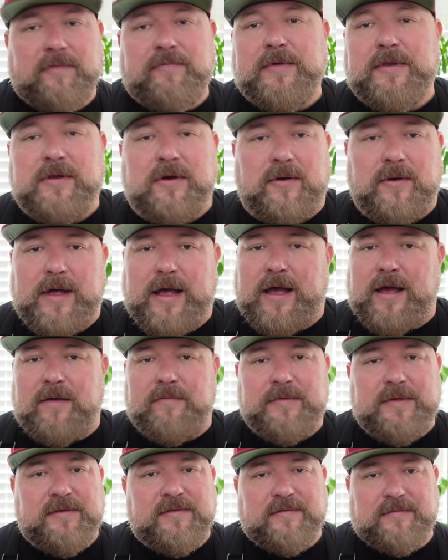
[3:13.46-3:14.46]
if you don't
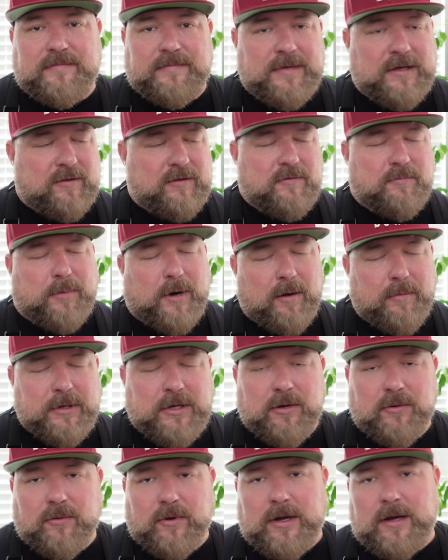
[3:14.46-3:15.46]
have these, these
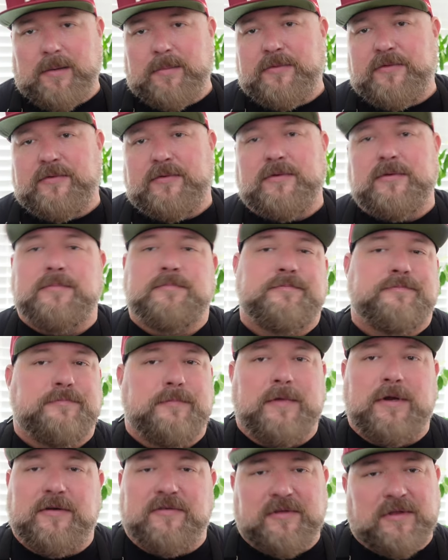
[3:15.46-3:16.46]
barbecue rubs,
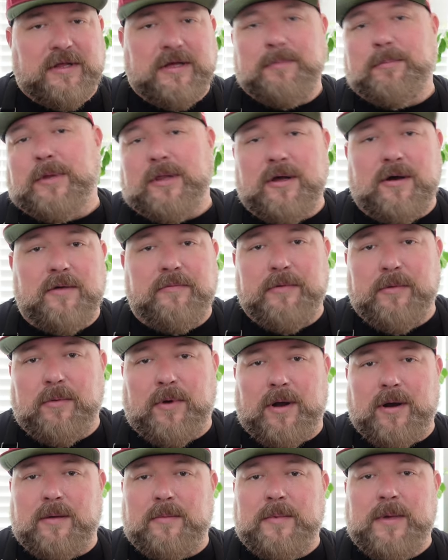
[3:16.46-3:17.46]
there's a link below if you
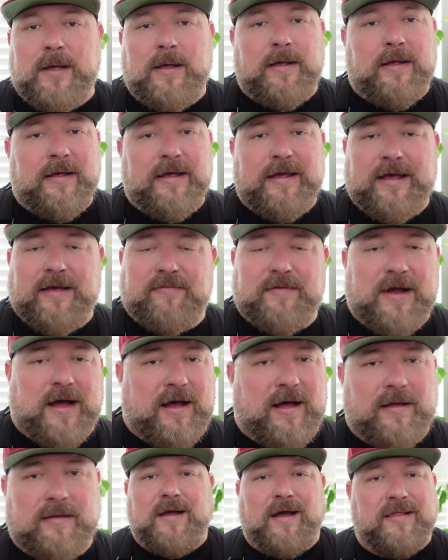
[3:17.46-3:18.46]
want them. If
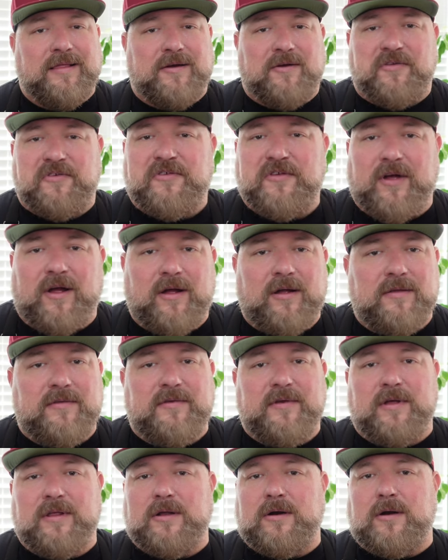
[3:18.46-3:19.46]
not, a little salt,
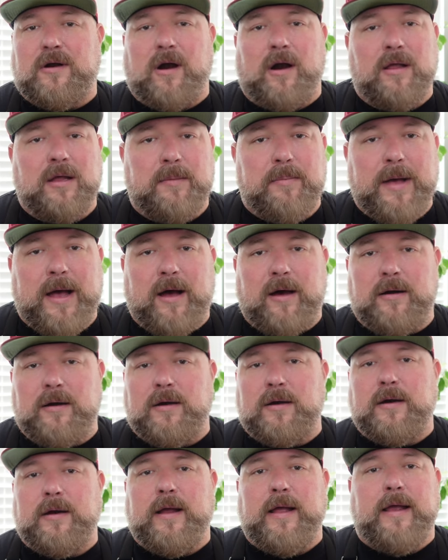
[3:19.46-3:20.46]
a little garlic
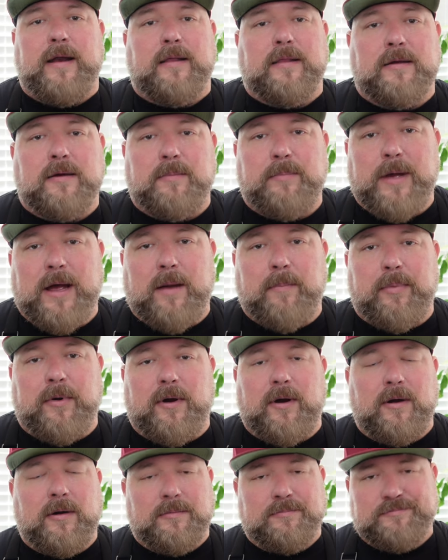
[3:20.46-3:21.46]
powder, and a little
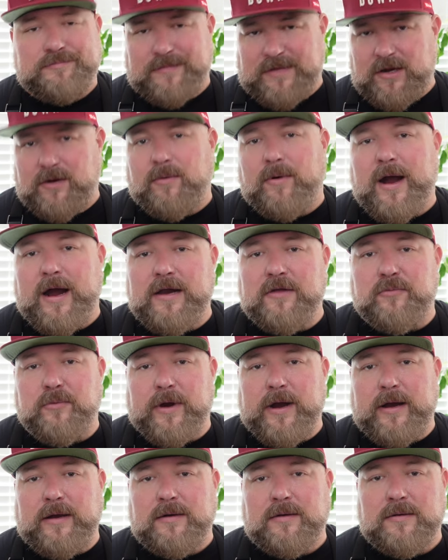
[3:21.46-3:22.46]
pepper, and you're right as
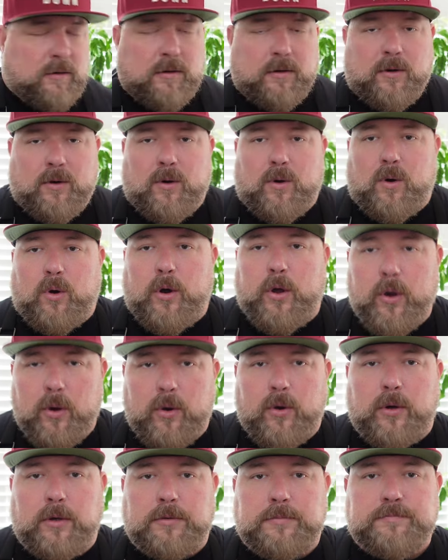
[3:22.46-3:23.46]
rain. Whew.
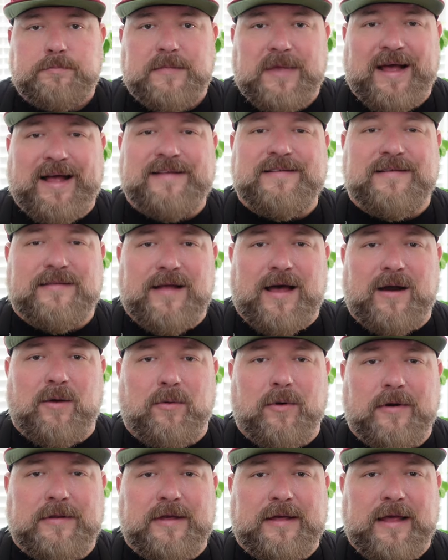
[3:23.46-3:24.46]
That's a lot of
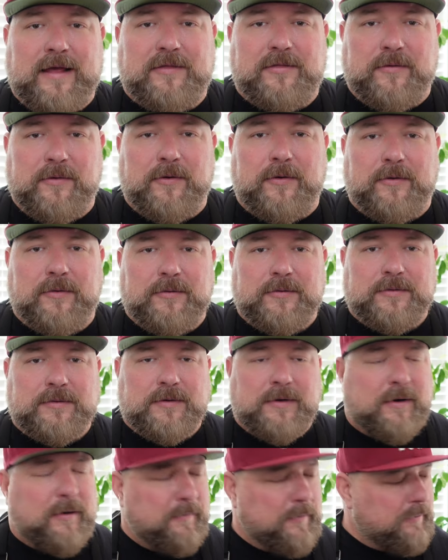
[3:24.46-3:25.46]
work to get through,
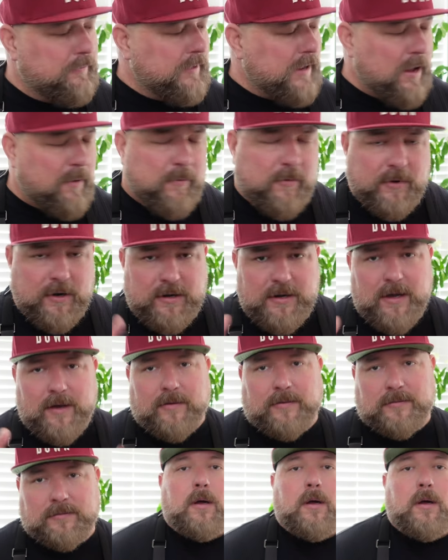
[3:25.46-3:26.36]
all right, but we got more to do.